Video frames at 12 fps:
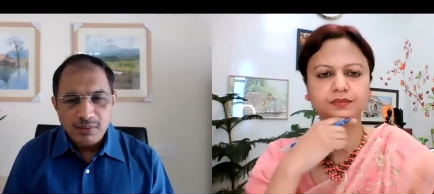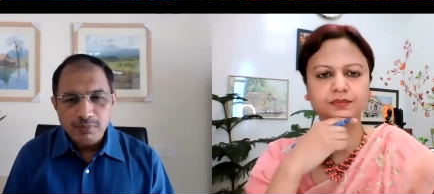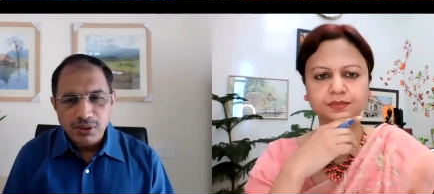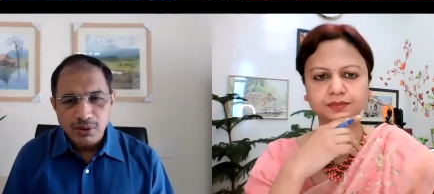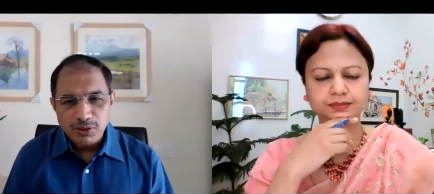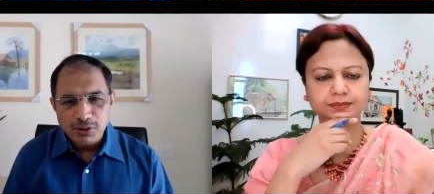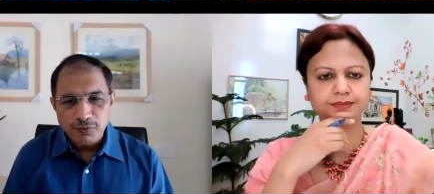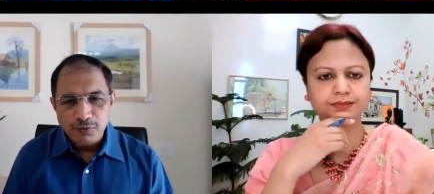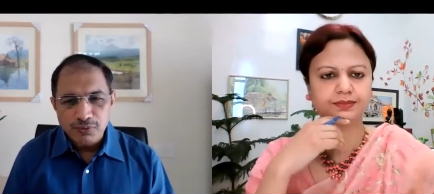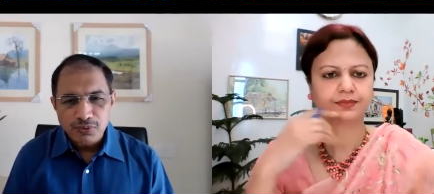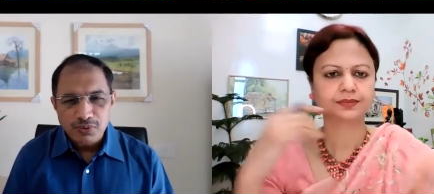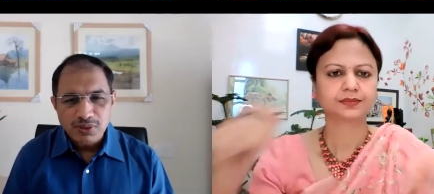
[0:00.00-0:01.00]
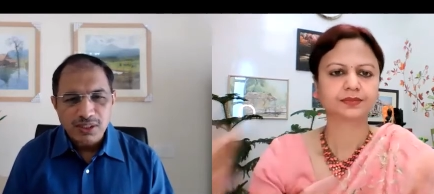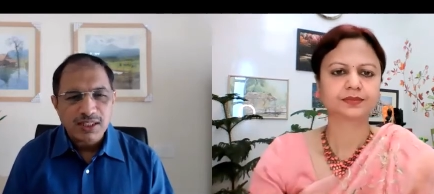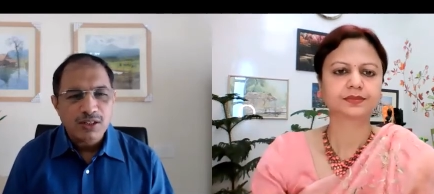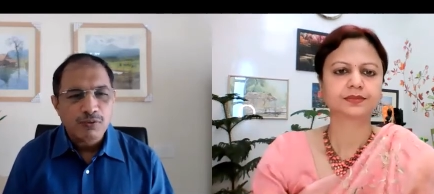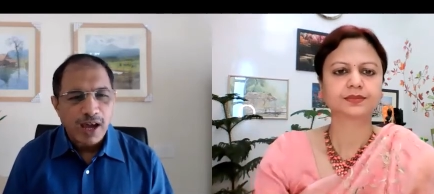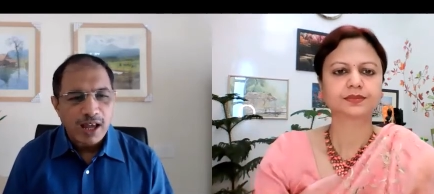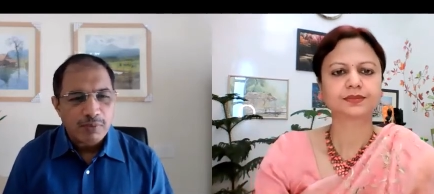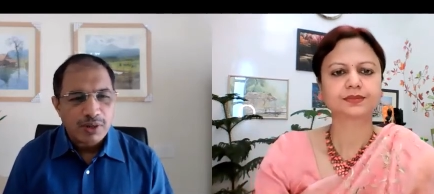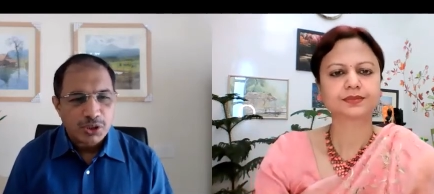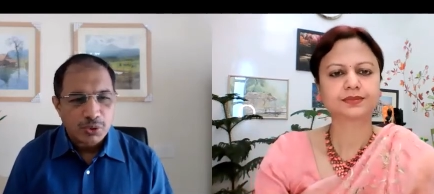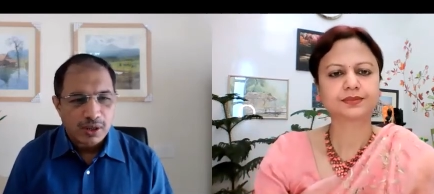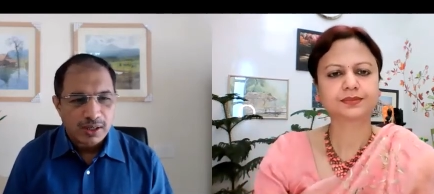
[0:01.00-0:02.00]
Speaker 1: because of the environment
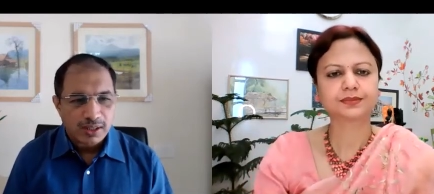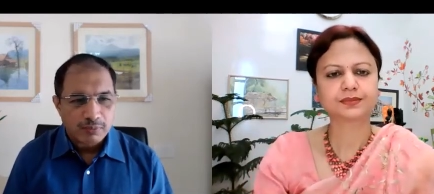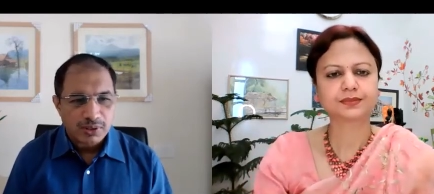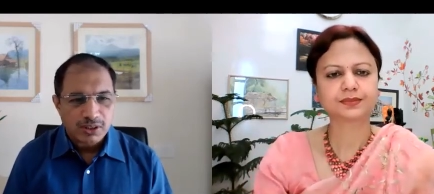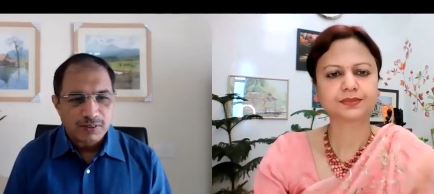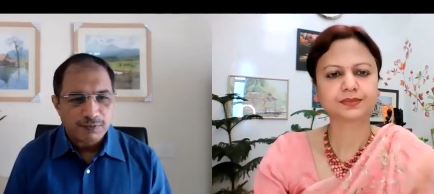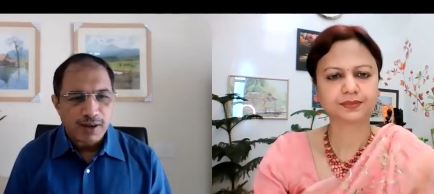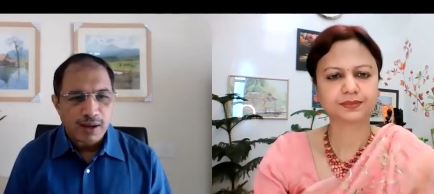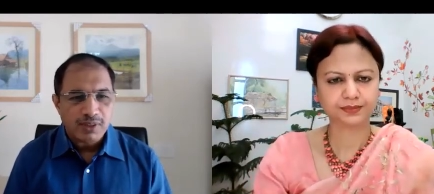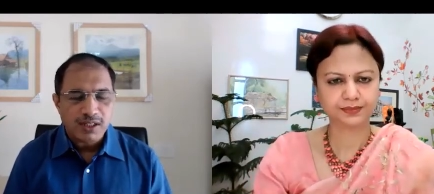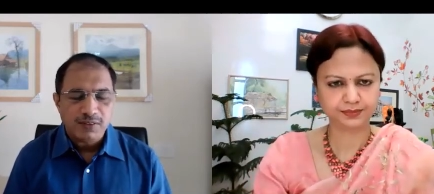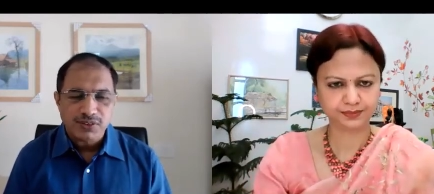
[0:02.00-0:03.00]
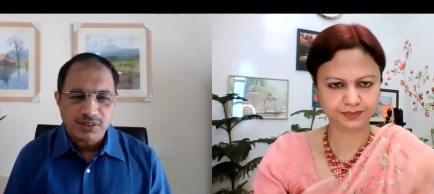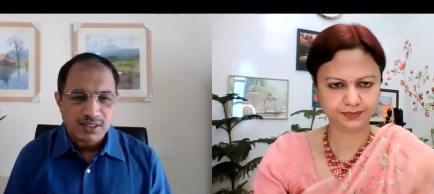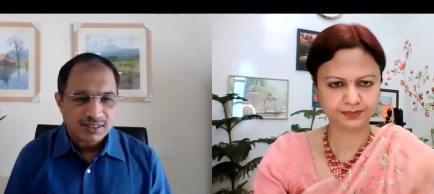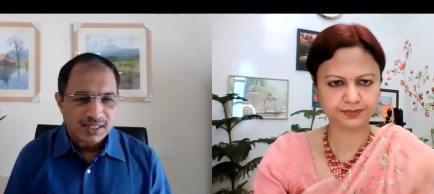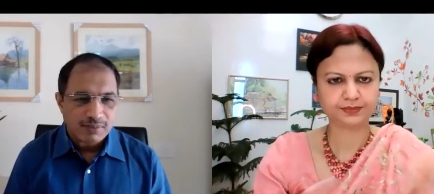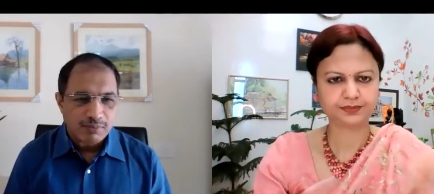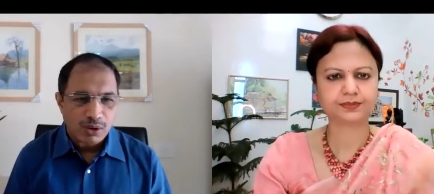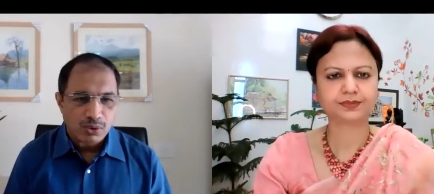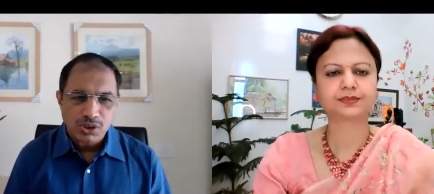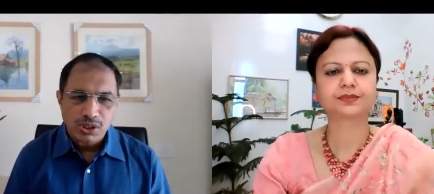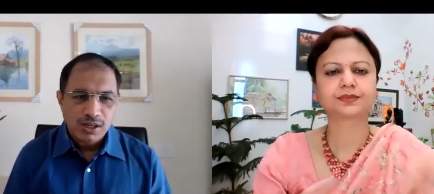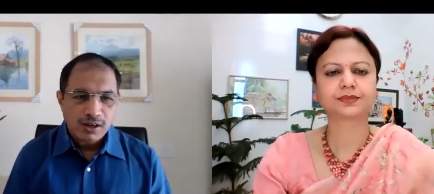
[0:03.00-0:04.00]
you are in, because the family lives in the same
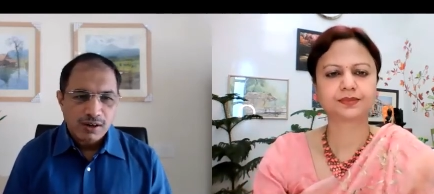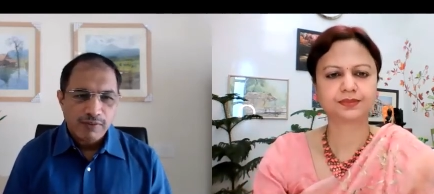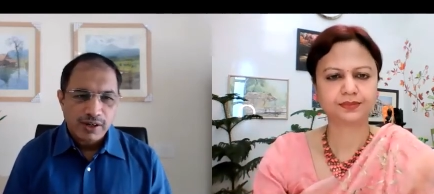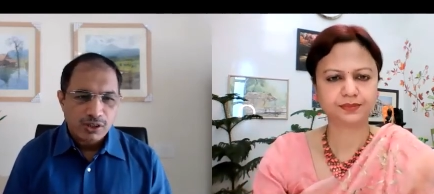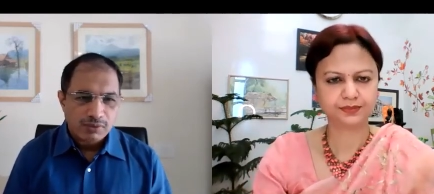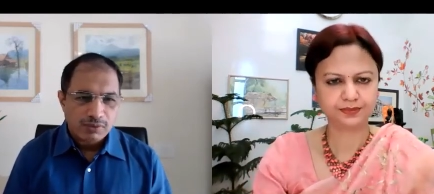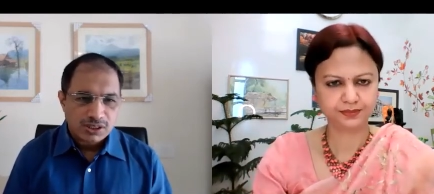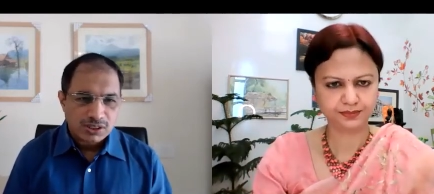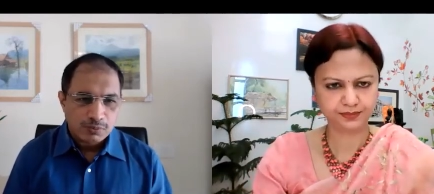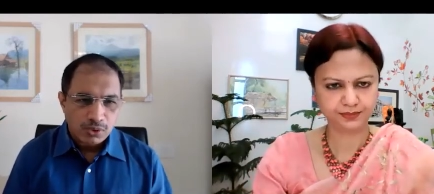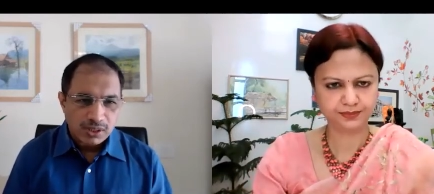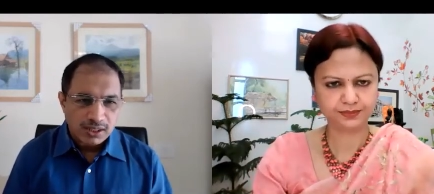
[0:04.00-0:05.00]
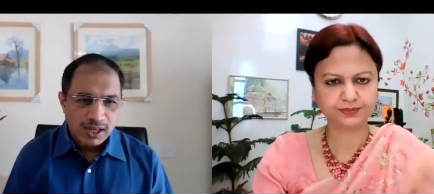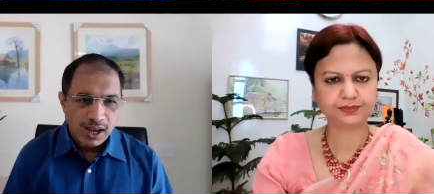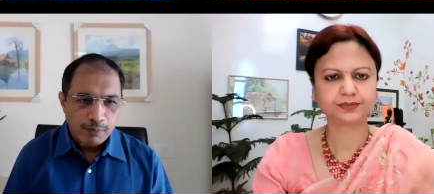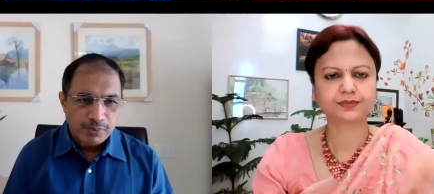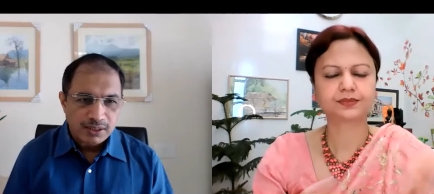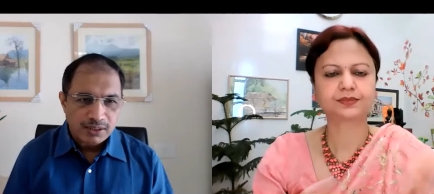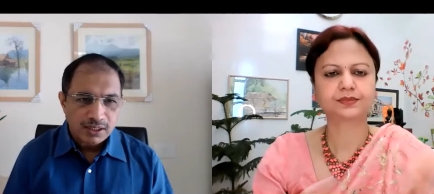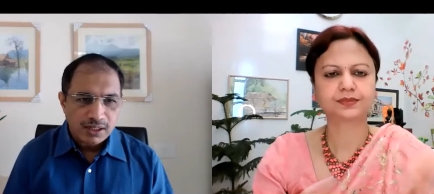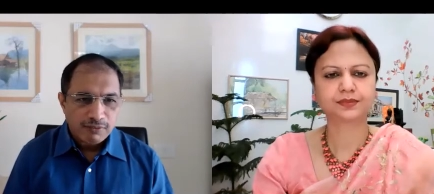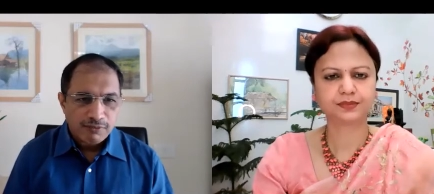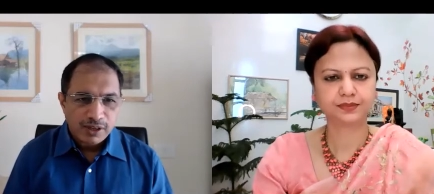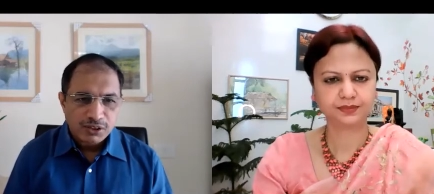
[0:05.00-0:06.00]
house where you have a smoking happening,
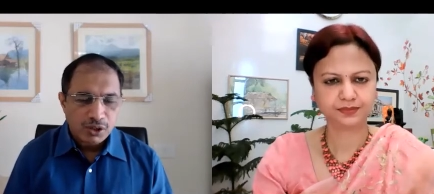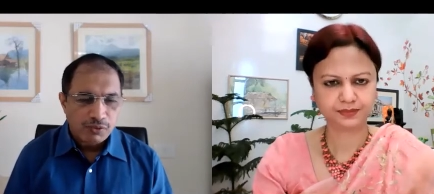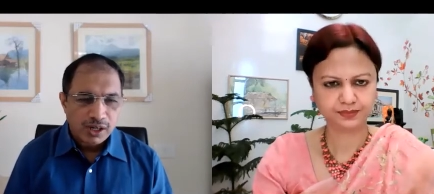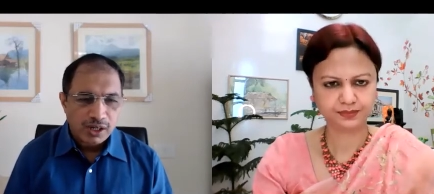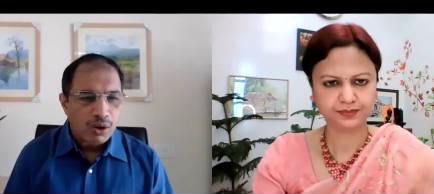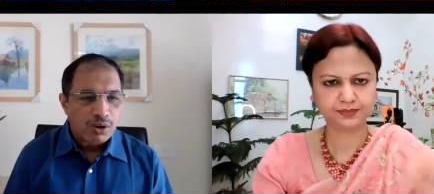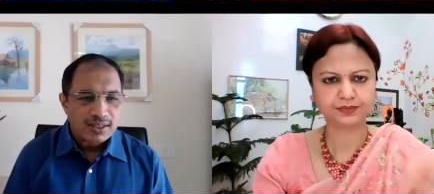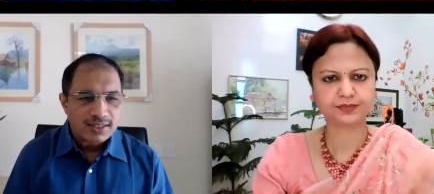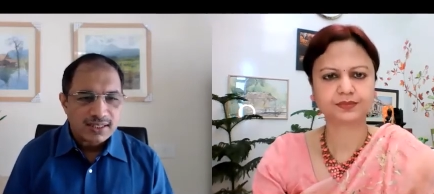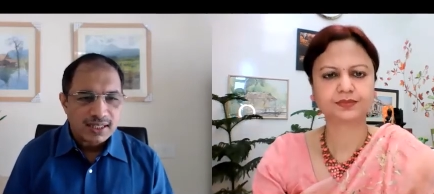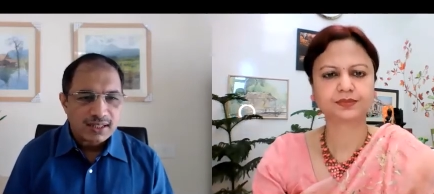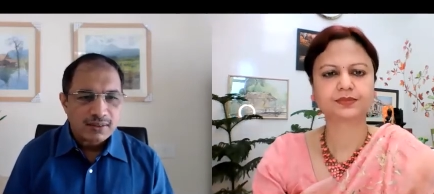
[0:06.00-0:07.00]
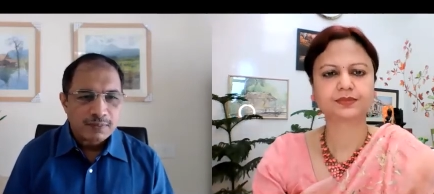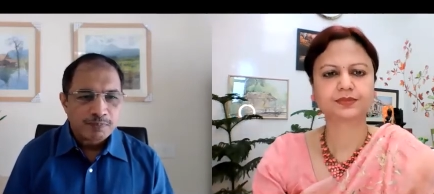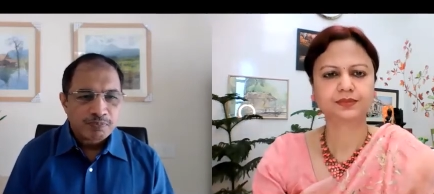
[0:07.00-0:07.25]
where your radon is there.